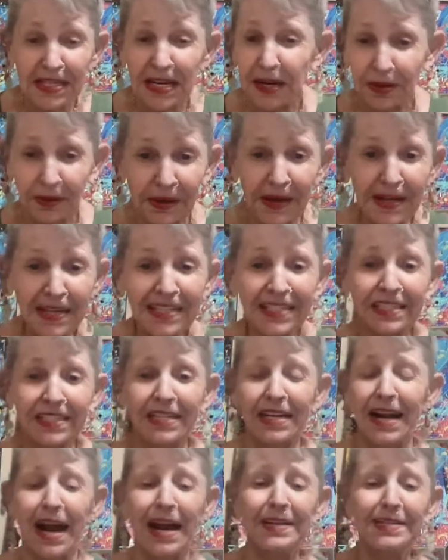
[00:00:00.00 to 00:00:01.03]
Here it is,
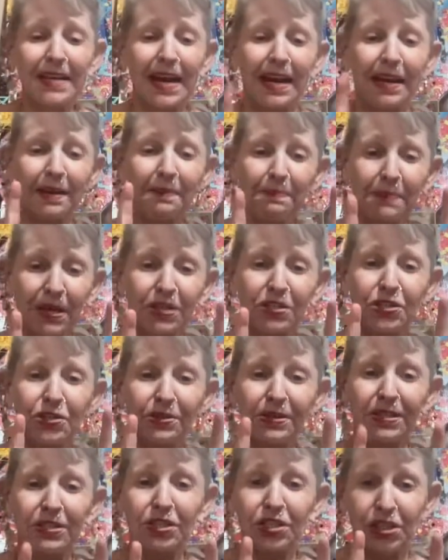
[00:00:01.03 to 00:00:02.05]
and I take a
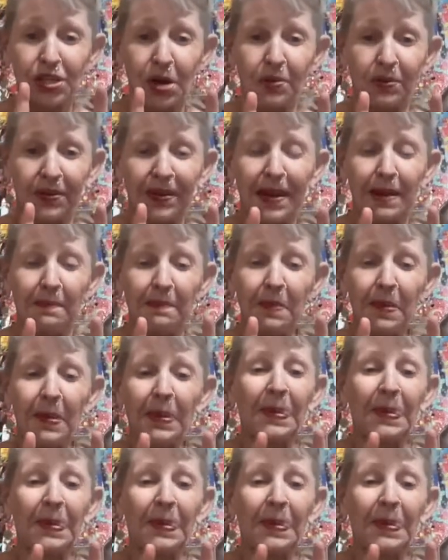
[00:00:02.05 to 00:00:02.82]
picture and show them.